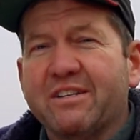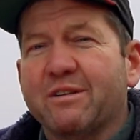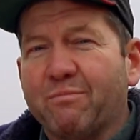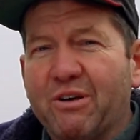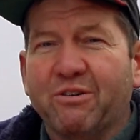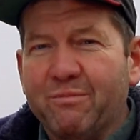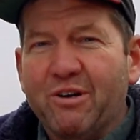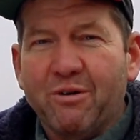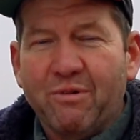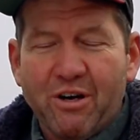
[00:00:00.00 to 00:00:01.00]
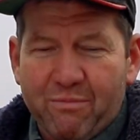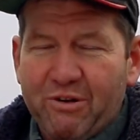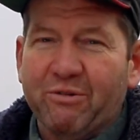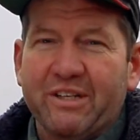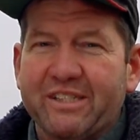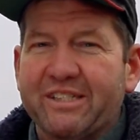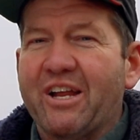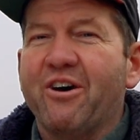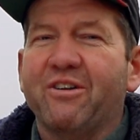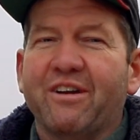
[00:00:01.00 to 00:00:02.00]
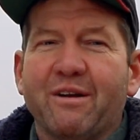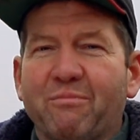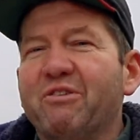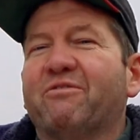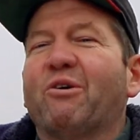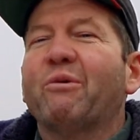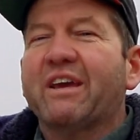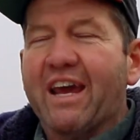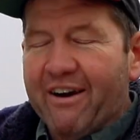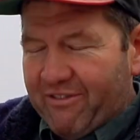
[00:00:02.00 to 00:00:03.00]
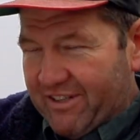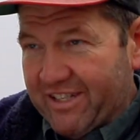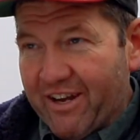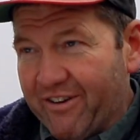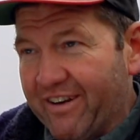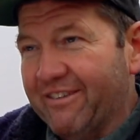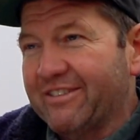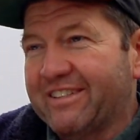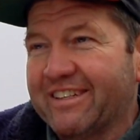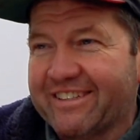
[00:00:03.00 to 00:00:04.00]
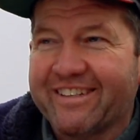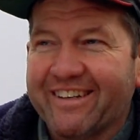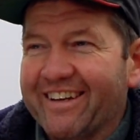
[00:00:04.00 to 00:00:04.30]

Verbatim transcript: It just blew and blew and blew. It blew it snowed, and it blew for a week after it snowed. And it was just,